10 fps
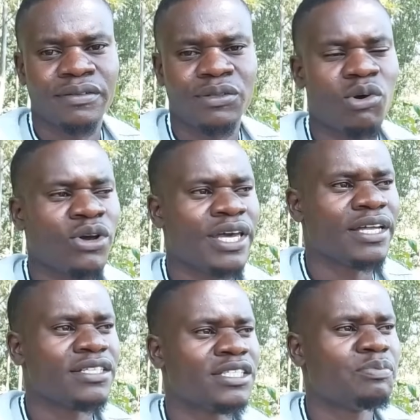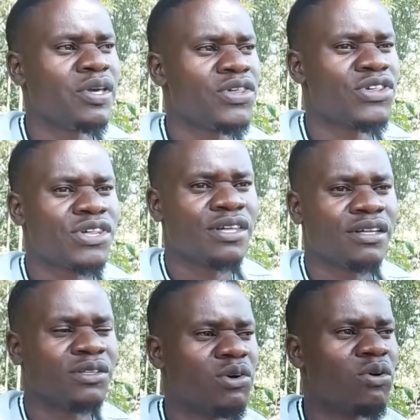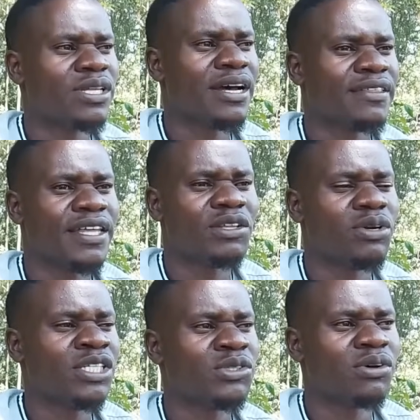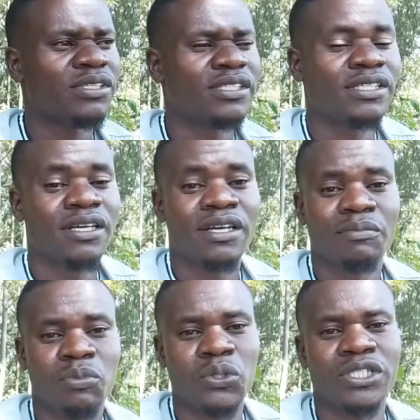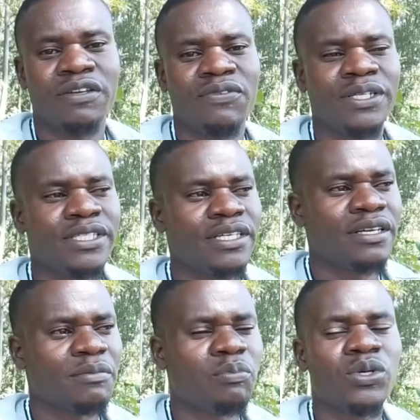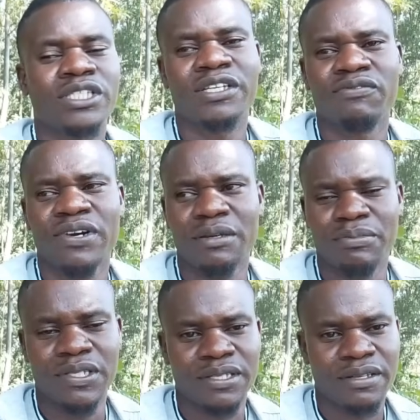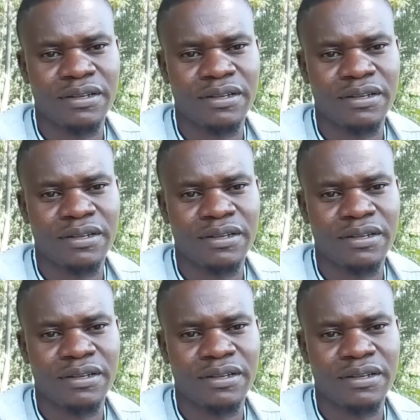no hate speech no nothing no insults positivity positive vibes